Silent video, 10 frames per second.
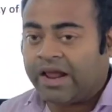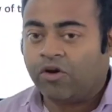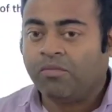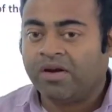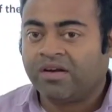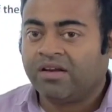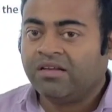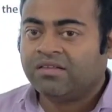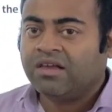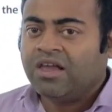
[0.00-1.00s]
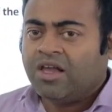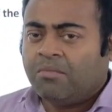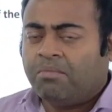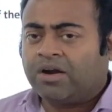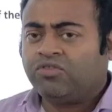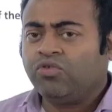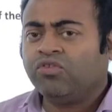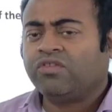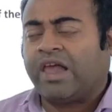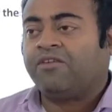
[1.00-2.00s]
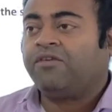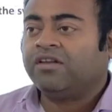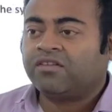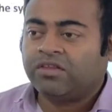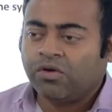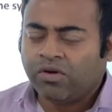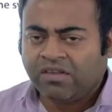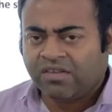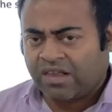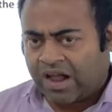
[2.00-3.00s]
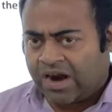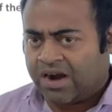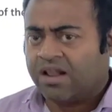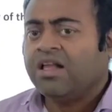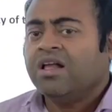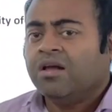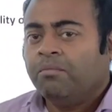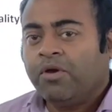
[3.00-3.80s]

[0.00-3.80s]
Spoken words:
nanomaterials, but those advanced theories are